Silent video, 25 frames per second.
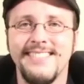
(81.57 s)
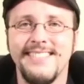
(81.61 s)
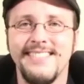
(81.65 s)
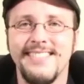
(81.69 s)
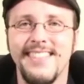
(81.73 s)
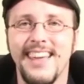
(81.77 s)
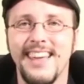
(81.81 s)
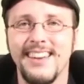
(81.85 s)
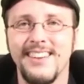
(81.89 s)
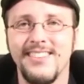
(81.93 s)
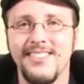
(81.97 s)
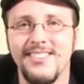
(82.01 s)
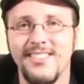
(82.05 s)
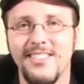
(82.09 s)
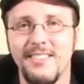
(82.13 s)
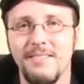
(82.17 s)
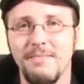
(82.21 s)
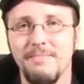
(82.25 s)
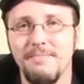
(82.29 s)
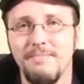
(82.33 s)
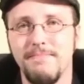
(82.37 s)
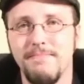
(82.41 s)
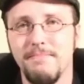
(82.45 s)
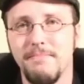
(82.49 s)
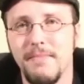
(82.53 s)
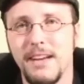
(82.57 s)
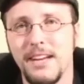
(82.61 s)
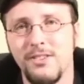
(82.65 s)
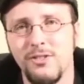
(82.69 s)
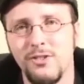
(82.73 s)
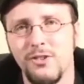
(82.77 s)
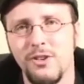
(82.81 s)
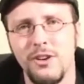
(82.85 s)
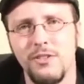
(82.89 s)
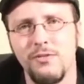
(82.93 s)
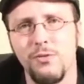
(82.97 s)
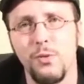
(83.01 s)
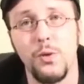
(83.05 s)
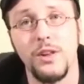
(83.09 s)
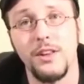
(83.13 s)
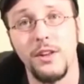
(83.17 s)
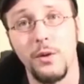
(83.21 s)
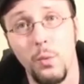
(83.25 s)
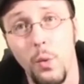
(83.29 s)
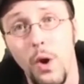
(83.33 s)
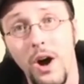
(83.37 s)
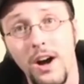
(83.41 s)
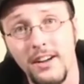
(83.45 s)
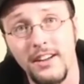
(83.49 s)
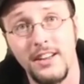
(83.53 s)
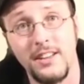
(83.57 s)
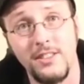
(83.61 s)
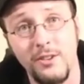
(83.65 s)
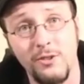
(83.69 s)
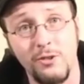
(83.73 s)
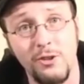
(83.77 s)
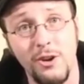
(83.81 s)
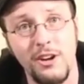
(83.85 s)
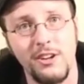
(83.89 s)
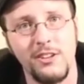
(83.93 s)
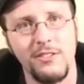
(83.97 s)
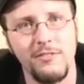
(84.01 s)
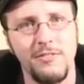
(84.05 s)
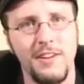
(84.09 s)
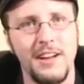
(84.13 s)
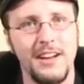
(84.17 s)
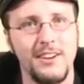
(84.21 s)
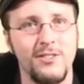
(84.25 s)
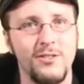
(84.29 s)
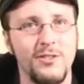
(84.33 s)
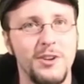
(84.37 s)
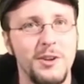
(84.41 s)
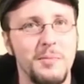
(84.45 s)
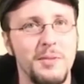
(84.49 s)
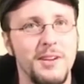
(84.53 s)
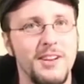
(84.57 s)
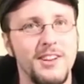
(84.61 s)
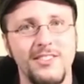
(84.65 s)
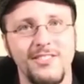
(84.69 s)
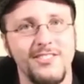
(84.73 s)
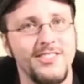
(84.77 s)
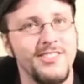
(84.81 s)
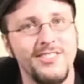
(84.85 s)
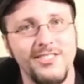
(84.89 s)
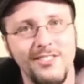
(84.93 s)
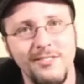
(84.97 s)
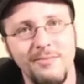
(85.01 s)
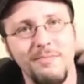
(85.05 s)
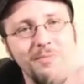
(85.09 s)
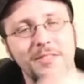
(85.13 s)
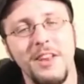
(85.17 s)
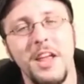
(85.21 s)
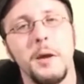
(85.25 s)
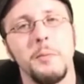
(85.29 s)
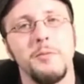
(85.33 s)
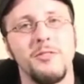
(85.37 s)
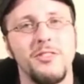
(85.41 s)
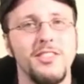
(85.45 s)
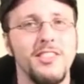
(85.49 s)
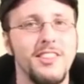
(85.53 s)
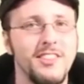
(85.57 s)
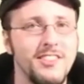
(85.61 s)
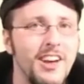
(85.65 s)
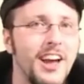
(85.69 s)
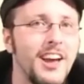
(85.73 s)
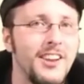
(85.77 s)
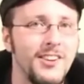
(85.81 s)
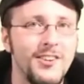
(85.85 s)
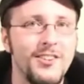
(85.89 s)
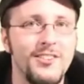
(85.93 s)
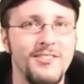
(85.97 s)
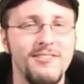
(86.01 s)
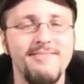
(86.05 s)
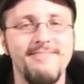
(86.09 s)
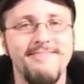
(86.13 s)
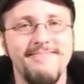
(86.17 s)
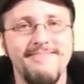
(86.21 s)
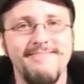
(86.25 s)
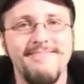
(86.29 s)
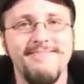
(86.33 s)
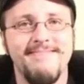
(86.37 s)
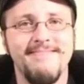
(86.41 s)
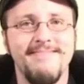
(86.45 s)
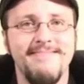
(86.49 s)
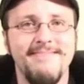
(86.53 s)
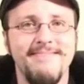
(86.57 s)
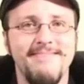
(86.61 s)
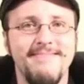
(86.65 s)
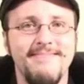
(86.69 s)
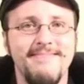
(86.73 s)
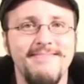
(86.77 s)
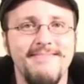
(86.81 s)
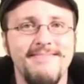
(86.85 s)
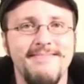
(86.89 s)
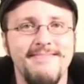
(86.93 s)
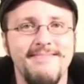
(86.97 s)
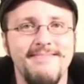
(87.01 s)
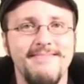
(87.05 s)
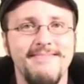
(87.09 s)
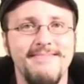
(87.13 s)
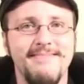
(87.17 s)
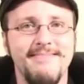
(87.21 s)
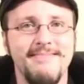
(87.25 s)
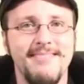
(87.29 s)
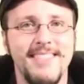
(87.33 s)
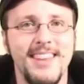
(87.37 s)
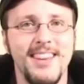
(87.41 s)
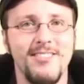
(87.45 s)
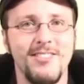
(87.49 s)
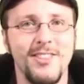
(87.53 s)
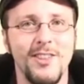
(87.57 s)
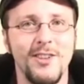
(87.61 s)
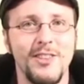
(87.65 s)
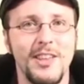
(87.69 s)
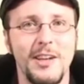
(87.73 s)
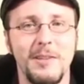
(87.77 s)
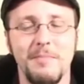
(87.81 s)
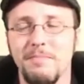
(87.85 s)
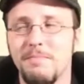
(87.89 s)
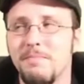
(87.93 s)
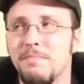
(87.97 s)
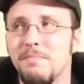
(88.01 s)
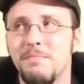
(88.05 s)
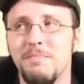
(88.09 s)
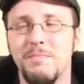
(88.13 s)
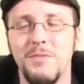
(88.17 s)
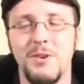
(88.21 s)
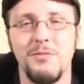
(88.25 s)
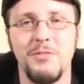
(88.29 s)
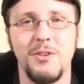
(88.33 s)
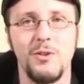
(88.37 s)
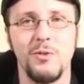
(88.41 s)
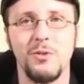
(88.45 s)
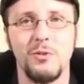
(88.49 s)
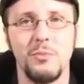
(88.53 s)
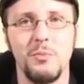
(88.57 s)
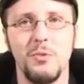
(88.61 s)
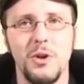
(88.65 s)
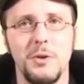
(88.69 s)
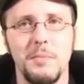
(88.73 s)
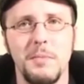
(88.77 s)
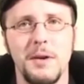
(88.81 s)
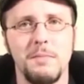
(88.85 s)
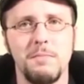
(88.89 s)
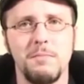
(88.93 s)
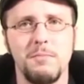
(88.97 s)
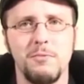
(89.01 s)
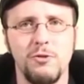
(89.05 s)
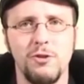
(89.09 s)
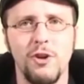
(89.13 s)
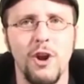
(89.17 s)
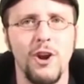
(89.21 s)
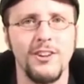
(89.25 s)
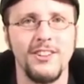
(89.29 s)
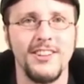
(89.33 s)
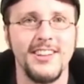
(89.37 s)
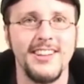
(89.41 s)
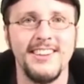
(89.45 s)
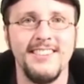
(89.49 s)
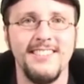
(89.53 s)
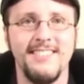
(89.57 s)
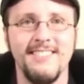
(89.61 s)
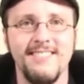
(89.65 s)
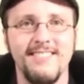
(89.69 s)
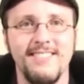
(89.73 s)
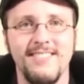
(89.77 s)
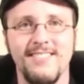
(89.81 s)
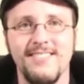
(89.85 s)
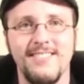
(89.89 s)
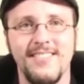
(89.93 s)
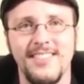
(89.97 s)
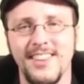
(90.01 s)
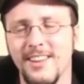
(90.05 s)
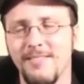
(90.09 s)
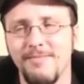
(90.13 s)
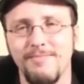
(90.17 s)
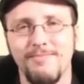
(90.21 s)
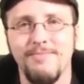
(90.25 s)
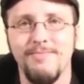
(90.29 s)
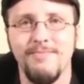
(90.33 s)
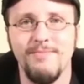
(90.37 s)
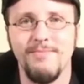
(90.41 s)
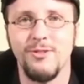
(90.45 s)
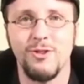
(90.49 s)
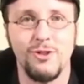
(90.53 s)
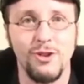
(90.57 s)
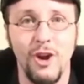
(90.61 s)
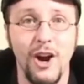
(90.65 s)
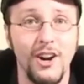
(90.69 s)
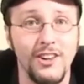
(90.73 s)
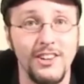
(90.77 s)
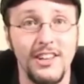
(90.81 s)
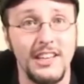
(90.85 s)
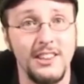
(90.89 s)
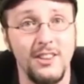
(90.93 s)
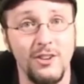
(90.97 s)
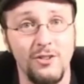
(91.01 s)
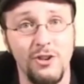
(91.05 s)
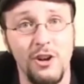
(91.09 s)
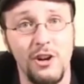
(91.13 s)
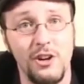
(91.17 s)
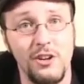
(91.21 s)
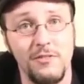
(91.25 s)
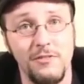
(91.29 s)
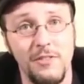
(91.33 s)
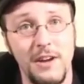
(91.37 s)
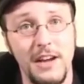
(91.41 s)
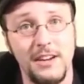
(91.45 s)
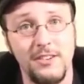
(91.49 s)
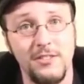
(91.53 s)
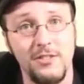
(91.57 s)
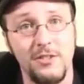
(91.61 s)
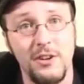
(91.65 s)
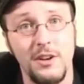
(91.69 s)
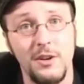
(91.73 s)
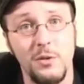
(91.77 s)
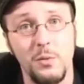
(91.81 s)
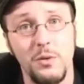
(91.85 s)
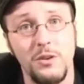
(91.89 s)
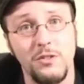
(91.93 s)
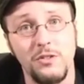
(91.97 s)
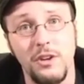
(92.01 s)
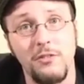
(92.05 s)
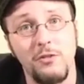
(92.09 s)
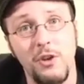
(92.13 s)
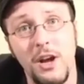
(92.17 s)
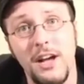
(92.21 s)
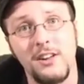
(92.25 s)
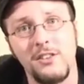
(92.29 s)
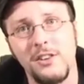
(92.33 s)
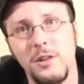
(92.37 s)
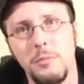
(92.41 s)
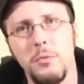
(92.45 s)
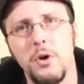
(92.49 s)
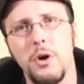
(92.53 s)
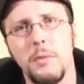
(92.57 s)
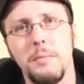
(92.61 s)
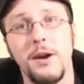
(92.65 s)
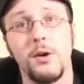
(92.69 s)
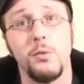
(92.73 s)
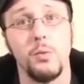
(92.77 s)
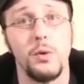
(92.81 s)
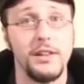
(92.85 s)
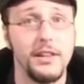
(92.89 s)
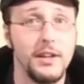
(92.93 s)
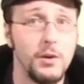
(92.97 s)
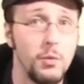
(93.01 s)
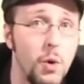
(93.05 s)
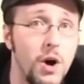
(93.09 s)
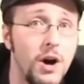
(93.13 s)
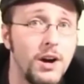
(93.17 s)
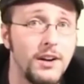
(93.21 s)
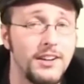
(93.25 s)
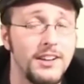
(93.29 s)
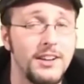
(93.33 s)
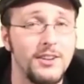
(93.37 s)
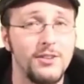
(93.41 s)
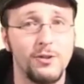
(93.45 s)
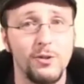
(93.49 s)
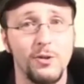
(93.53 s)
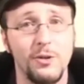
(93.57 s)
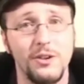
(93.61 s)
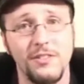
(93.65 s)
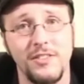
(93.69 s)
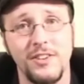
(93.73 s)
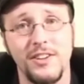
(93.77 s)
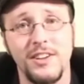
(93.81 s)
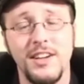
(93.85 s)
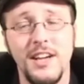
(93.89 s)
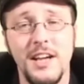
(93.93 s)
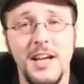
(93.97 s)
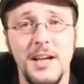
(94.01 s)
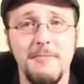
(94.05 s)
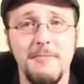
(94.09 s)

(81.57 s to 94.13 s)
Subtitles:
That is the main star of Willy Wonka and the Chocolate Factory, because his name's in the title. Even though that movie was more about Charlie, and that Charlie and the Chocolate Factory was ironically more about Willy Wonka, sort of a